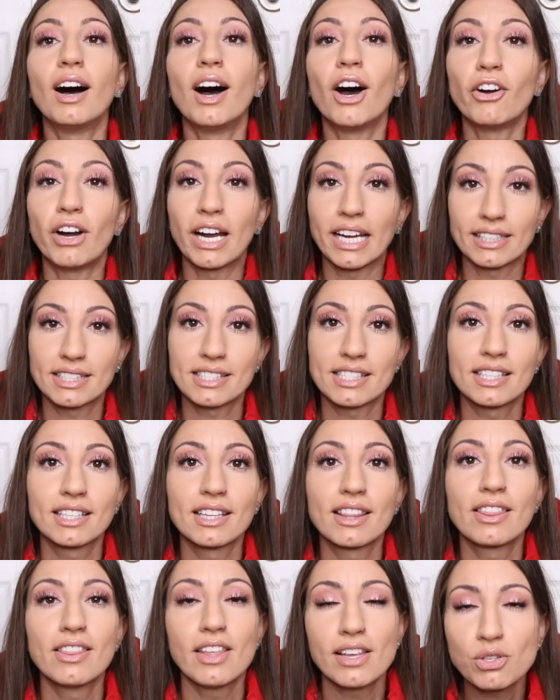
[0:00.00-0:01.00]
All right,
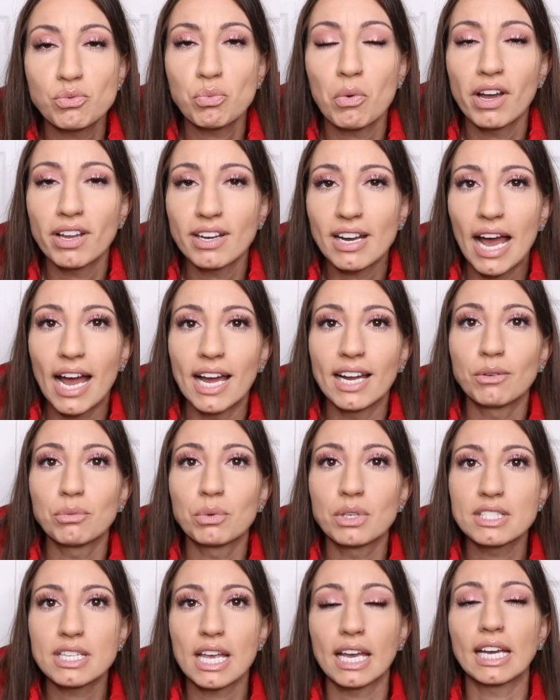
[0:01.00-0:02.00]
this one I
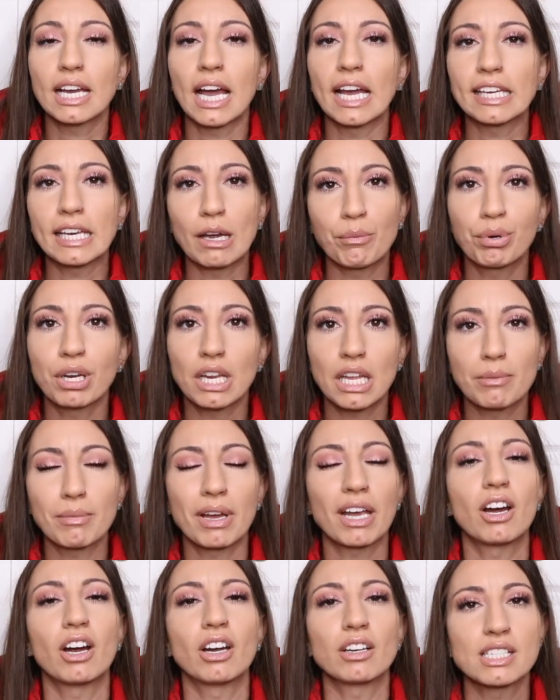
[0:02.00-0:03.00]
was like, I kept putting in
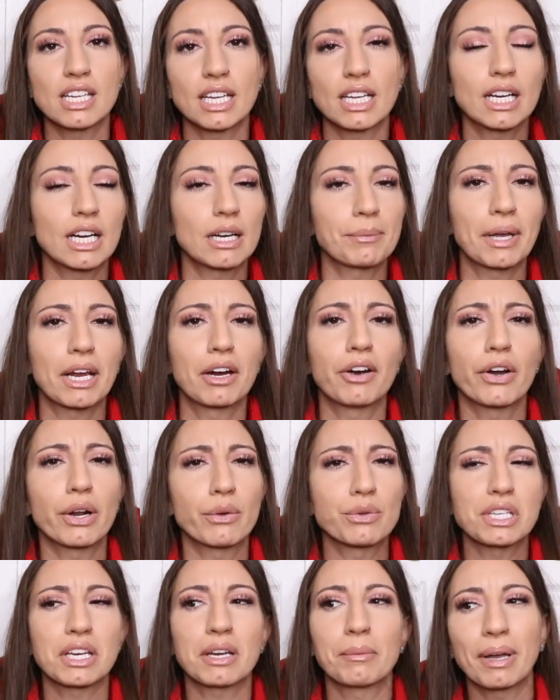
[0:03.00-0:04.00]
my cart, taking it out of my cart. I
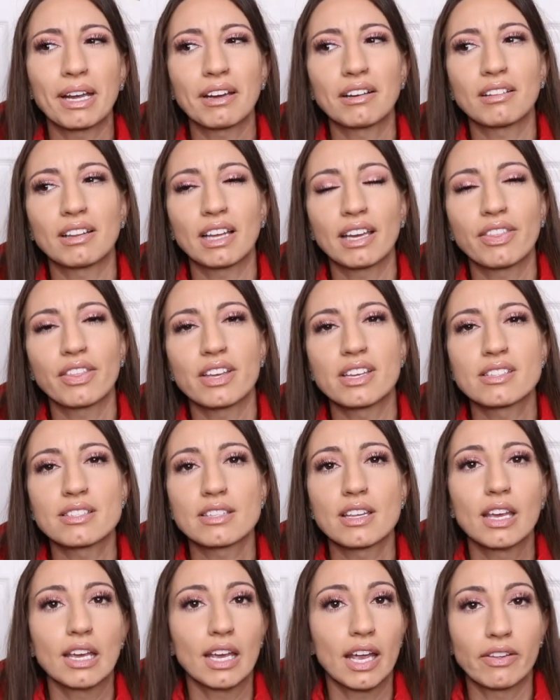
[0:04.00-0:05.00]
was like, am I gonna like
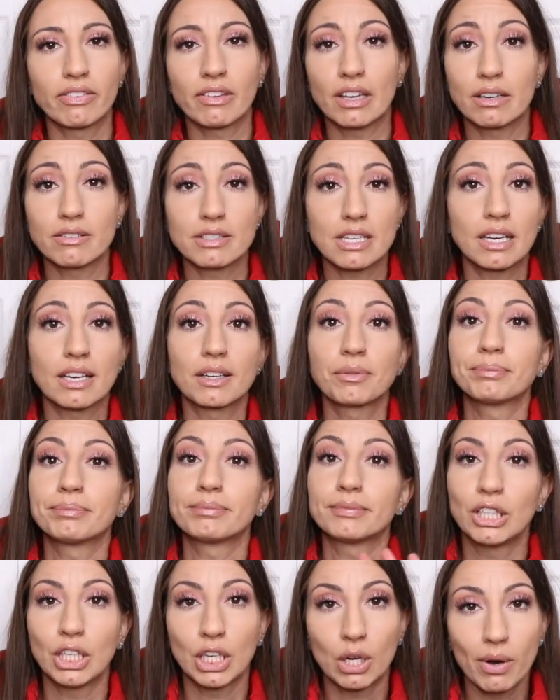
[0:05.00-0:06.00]
this? And then I was like,
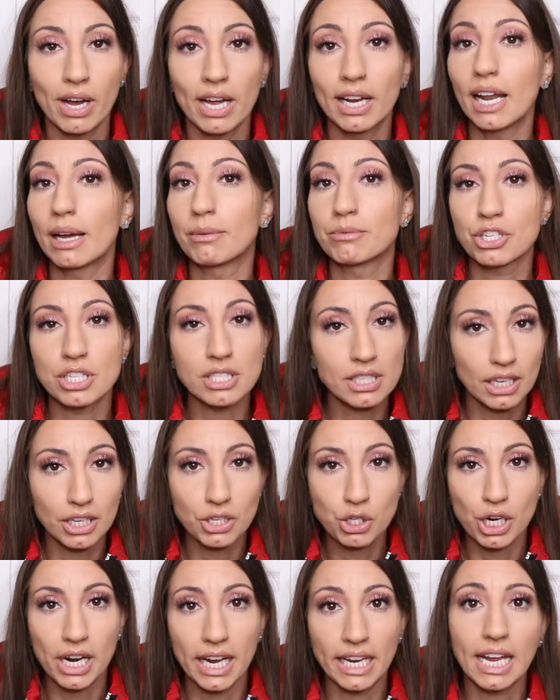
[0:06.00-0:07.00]
you know what? I'm just gonna
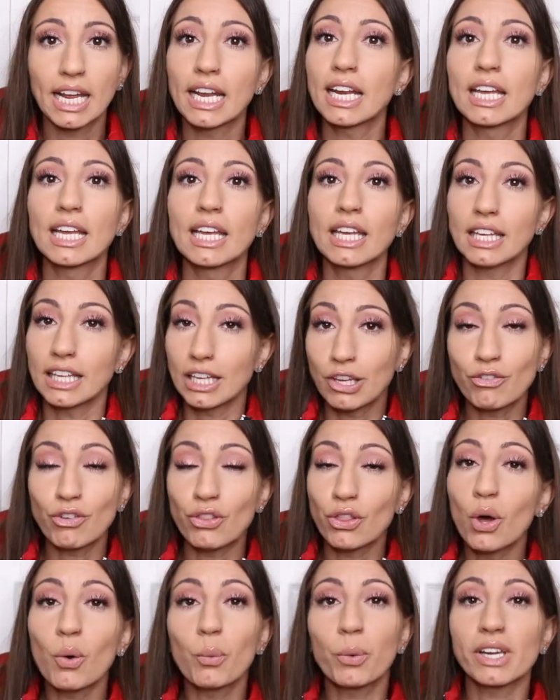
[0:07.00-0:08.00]
try it.
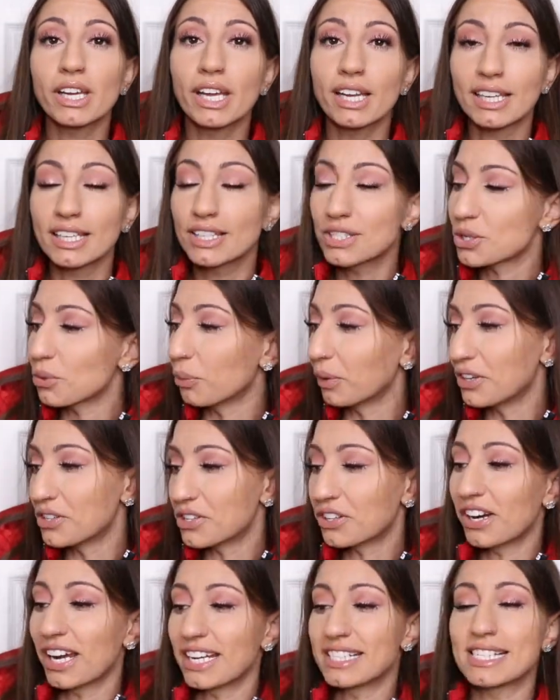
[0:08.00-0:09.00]
Even though we're getting into
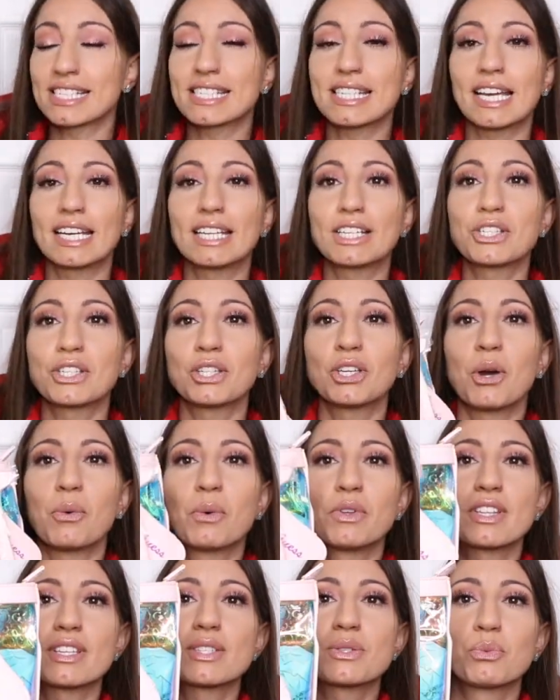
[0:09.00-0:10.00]
winter, I decided to go
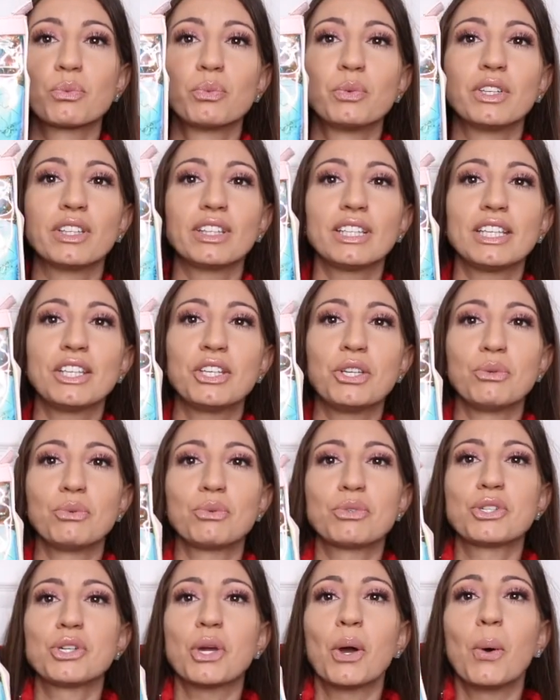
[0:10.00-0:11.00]
with this really cute
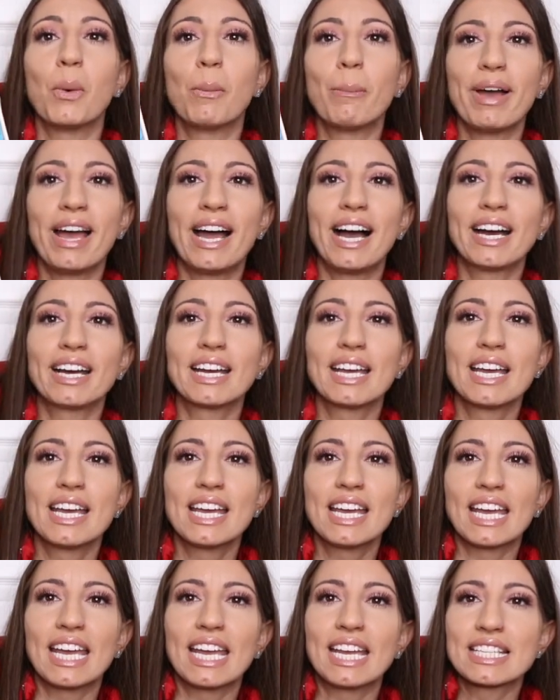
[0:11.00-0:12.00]
tote bag.
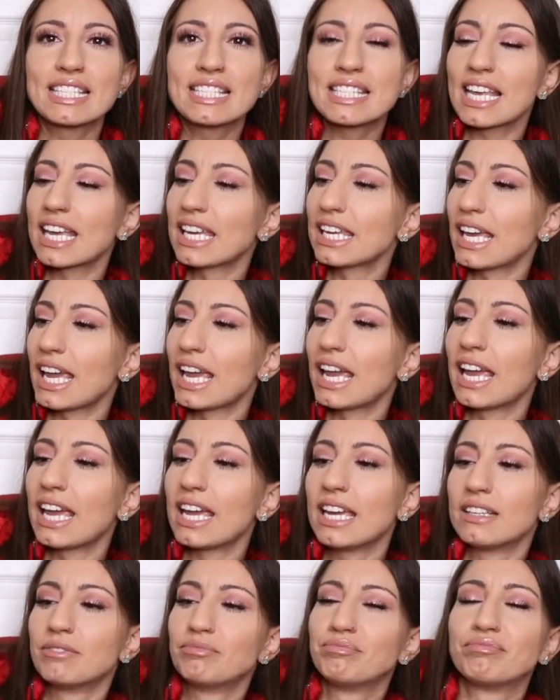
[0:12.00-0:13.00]
It's like
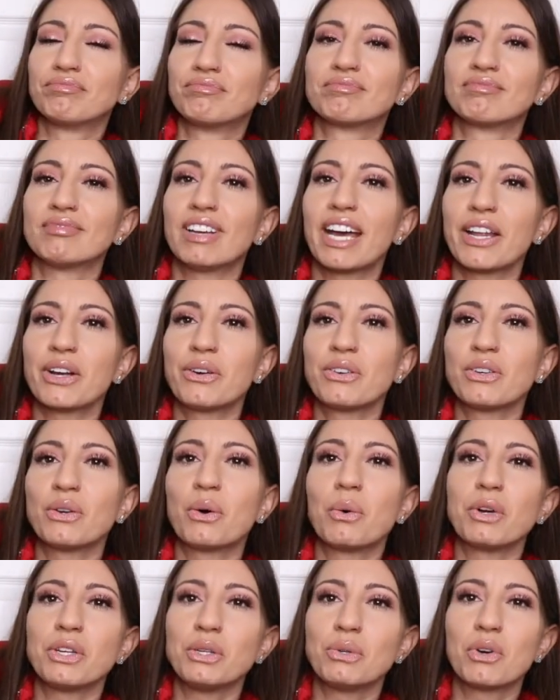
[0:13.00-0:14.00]
a, I don't
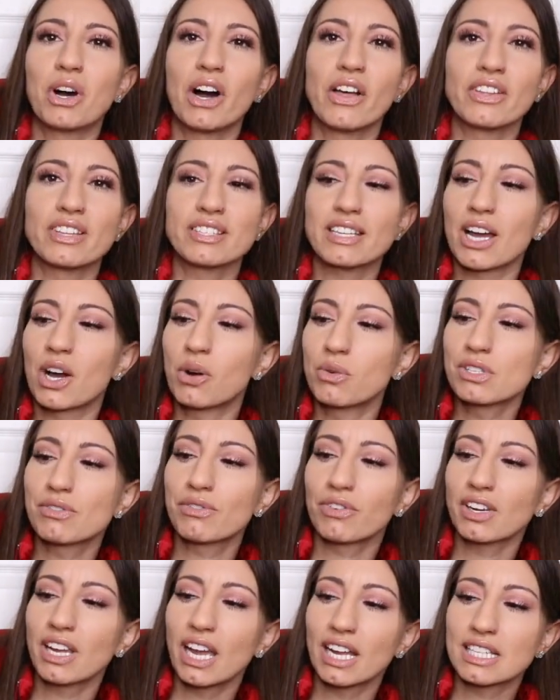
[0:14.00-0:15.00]
know what you call this. I always
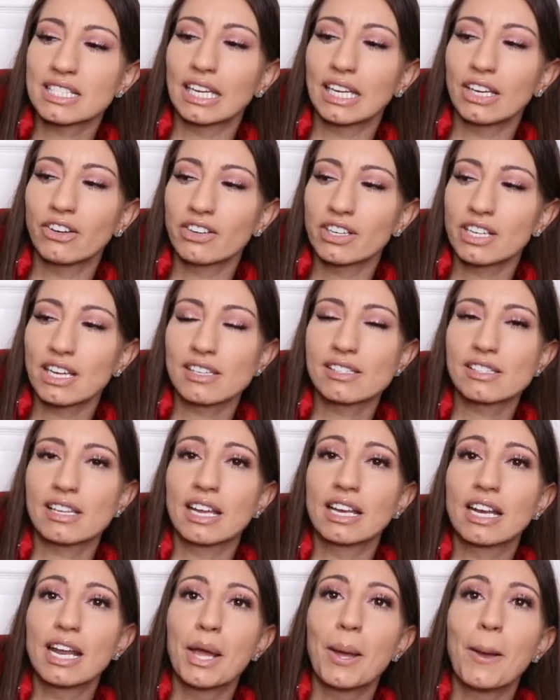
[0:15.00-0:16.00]
forget. It's
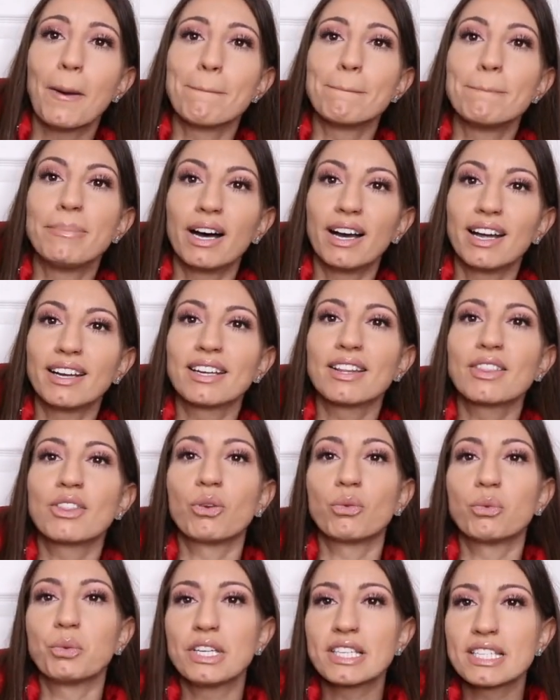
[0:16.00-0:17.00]
iridescent. But
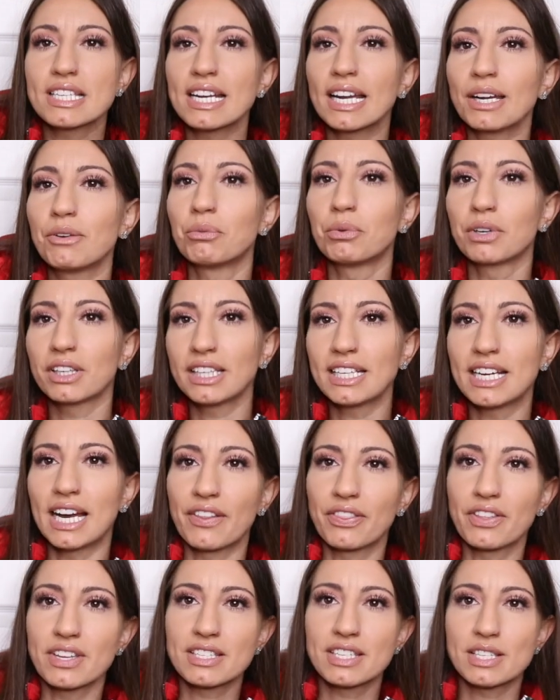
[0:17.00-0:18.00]
the reason I really
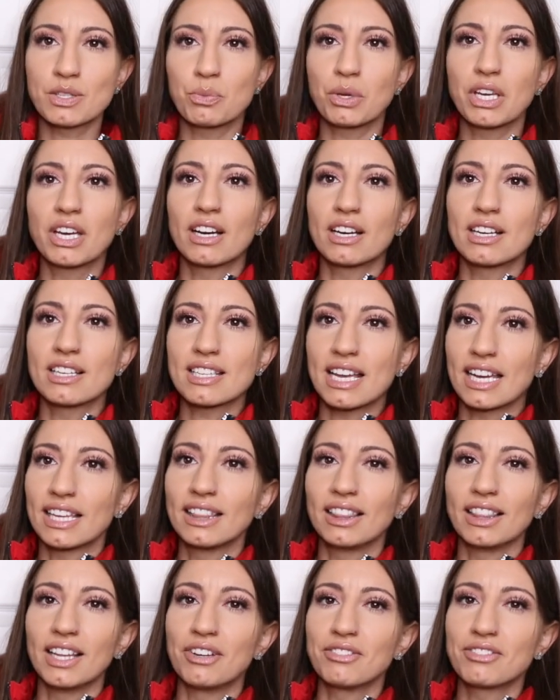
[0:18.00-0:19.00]
got this is because I
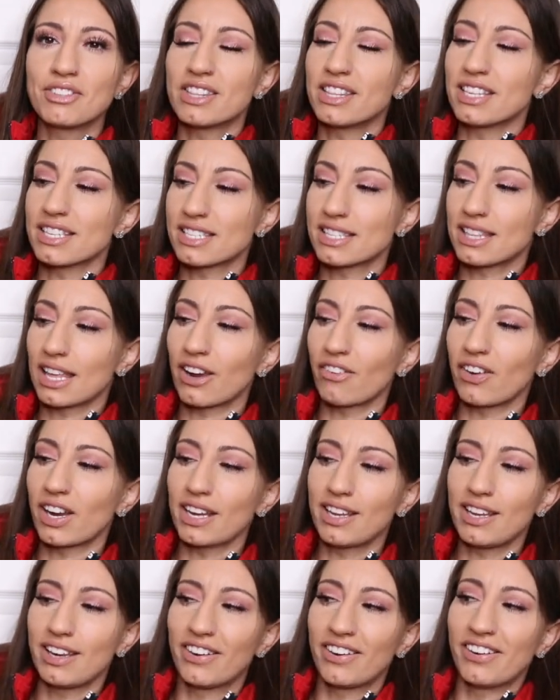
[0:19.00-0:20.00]
loved this thing right
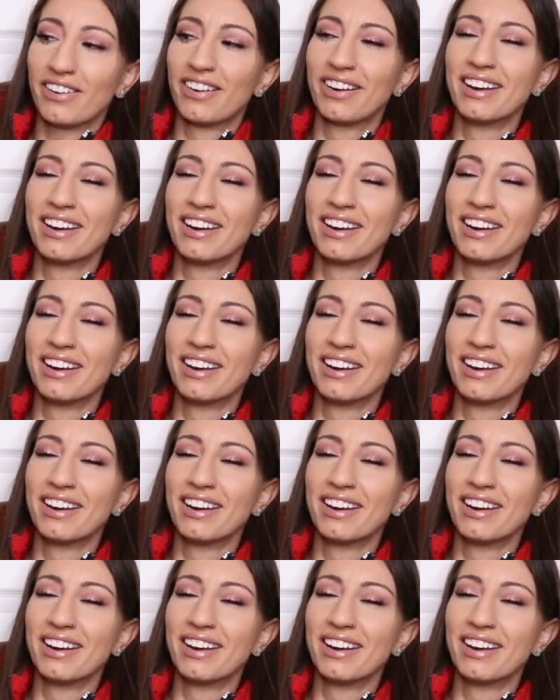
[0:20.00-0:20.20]
here.